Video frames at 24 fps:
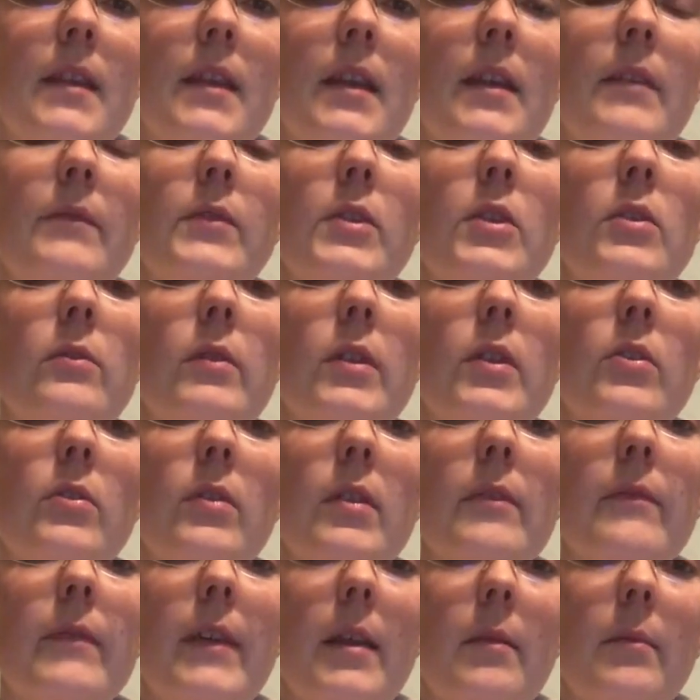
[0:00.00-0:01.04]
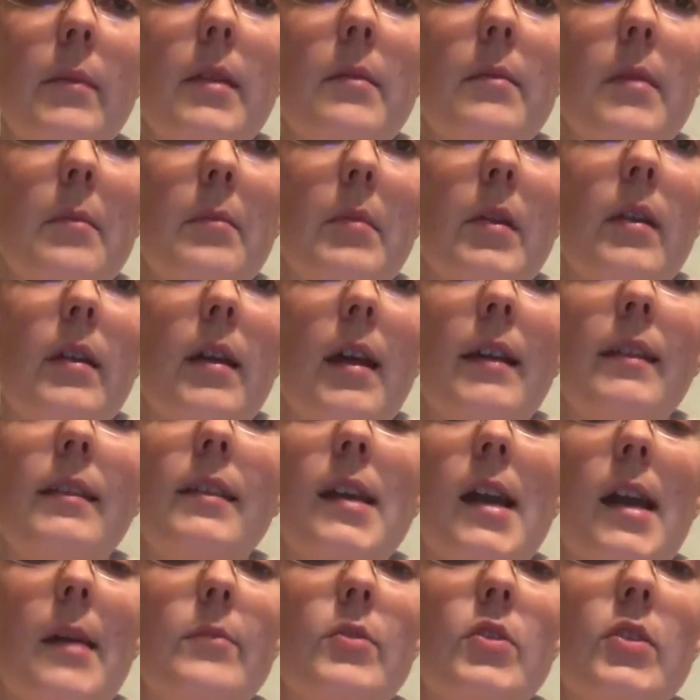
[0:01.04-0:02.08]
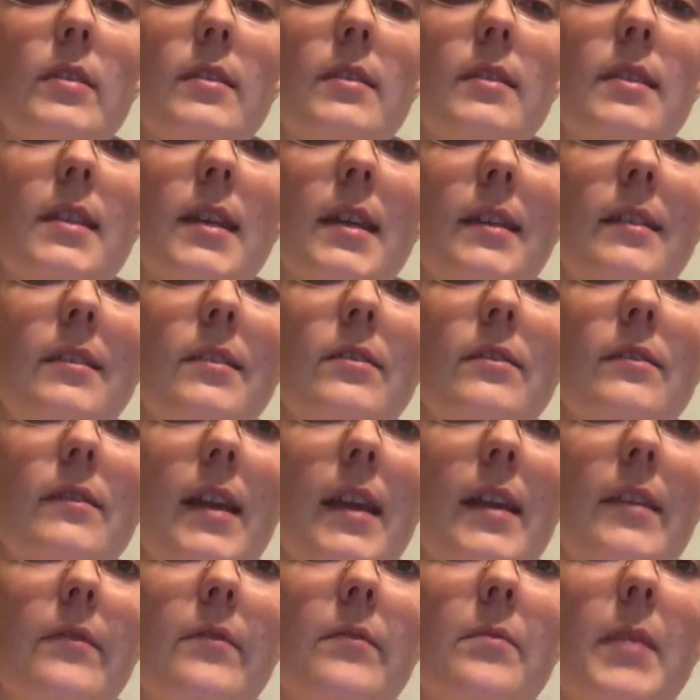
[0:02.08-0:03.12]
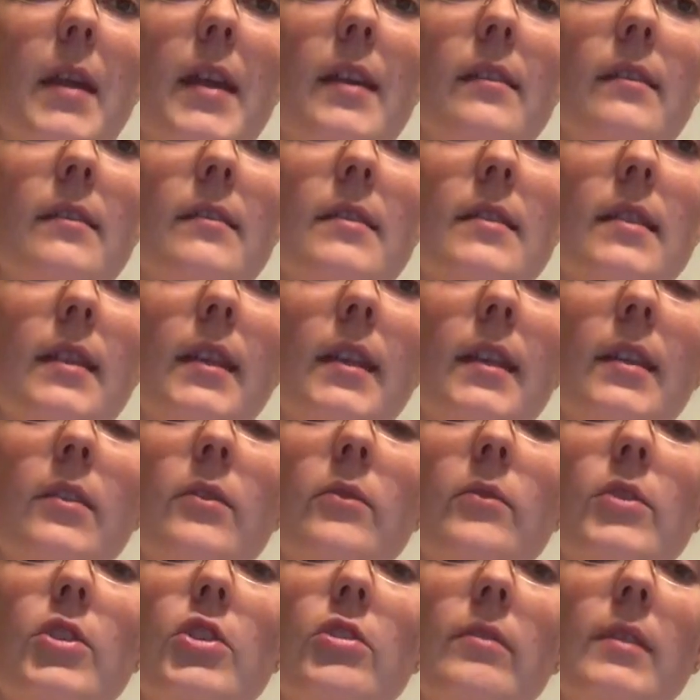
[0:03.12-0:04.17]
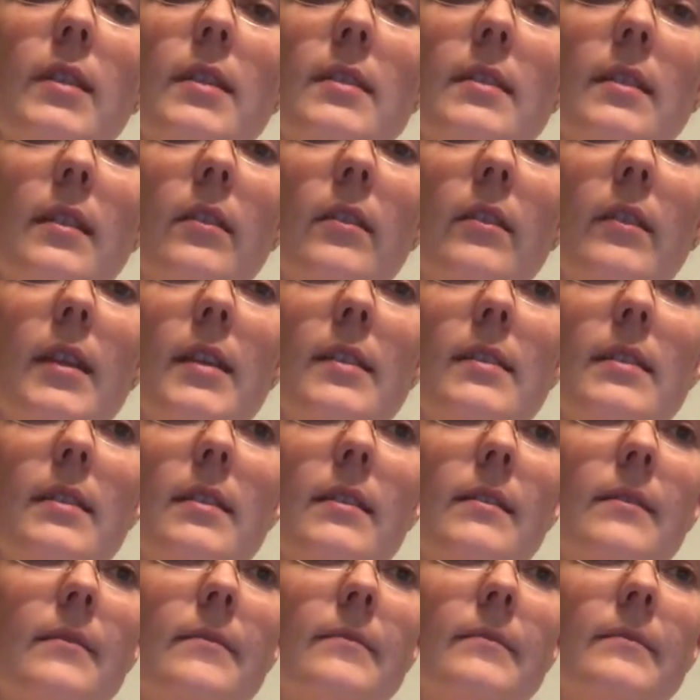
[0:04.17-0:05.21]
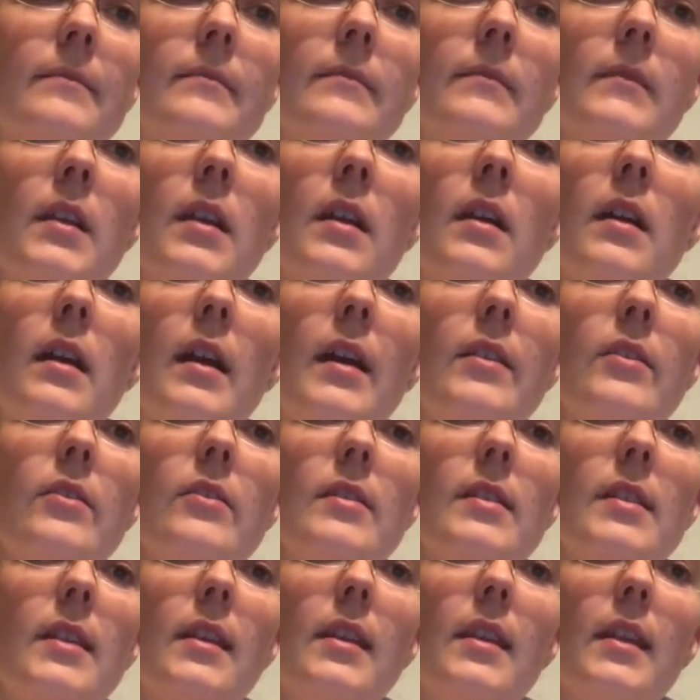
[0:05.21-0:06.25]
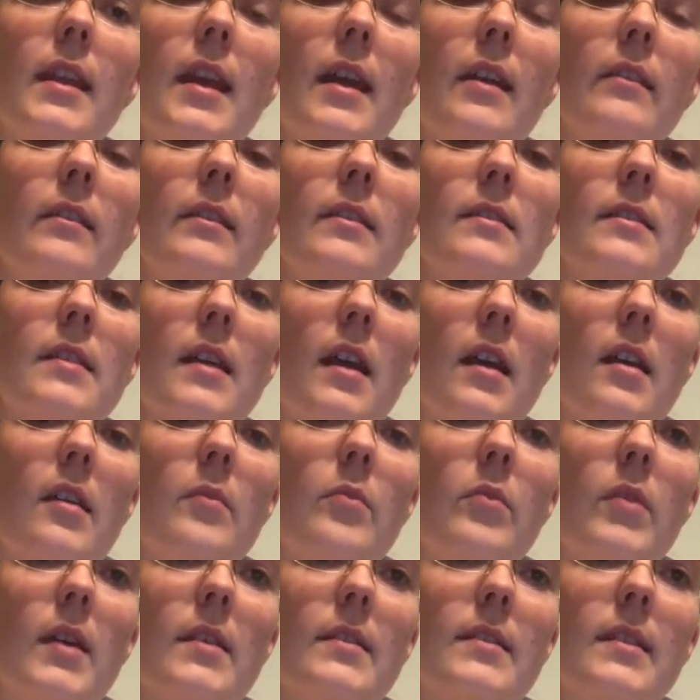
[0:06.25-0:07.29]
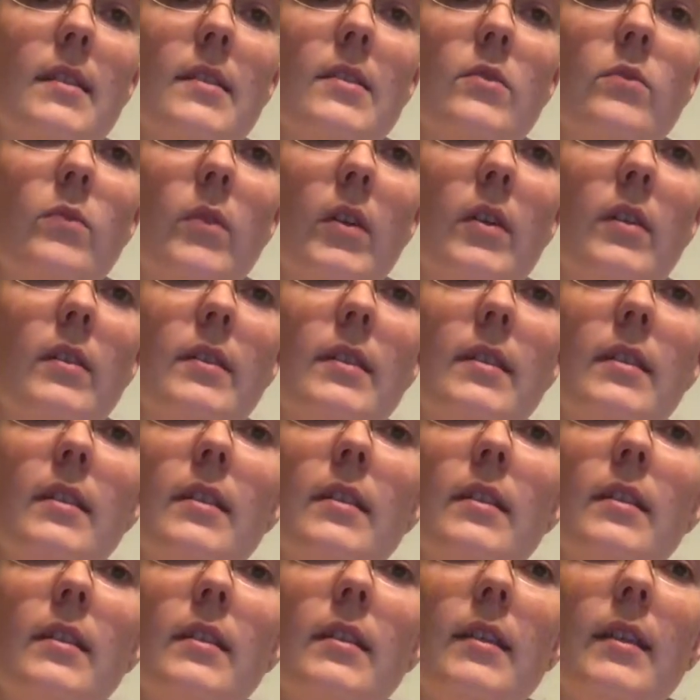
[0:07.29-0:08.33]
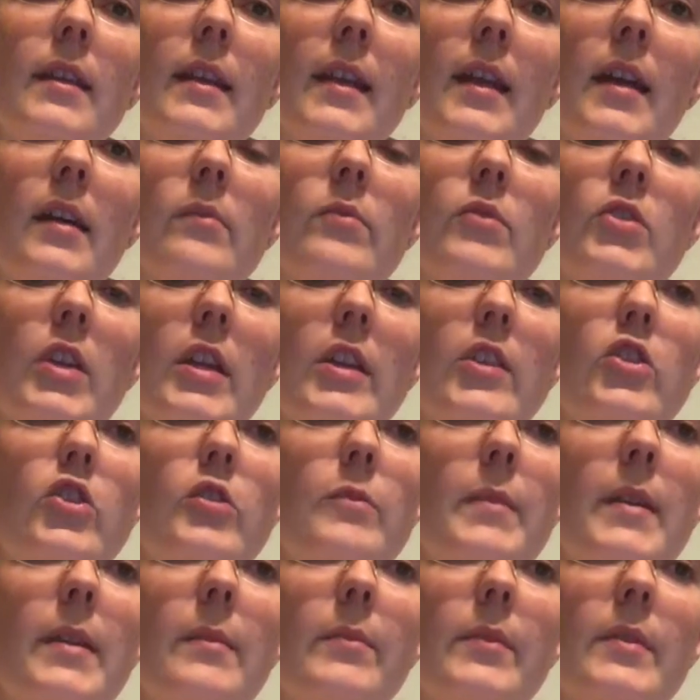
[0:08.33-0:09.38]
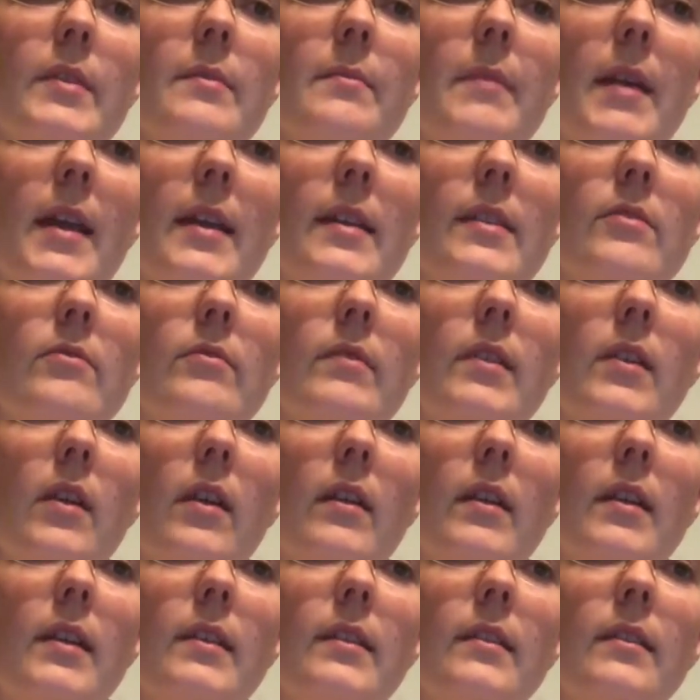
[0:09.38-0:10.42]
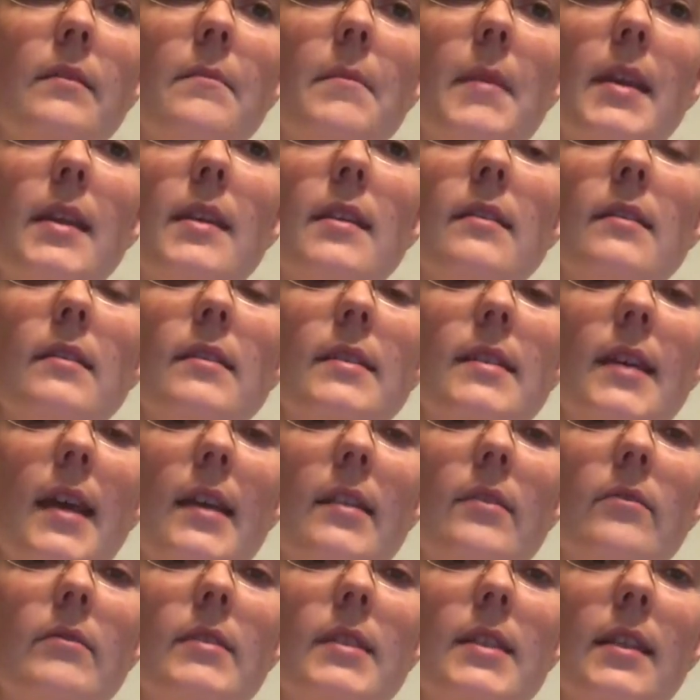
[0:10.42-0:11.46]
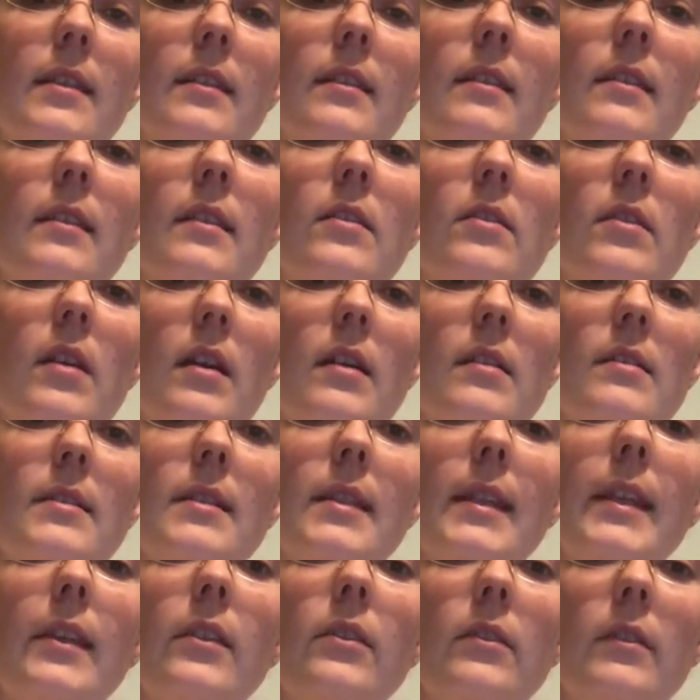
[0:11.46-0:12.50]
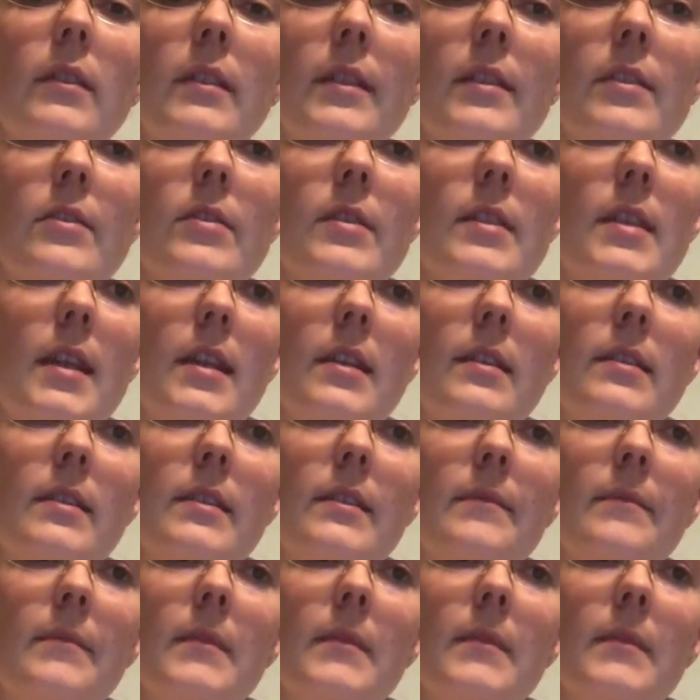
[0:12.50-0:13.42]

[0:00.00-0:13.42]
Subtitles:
If you or your family member had the option to end your life painlessly, would you consider it? Understanding how the entire process worked can help change people's minds regarding making the Death with Dignity laws legal in their state.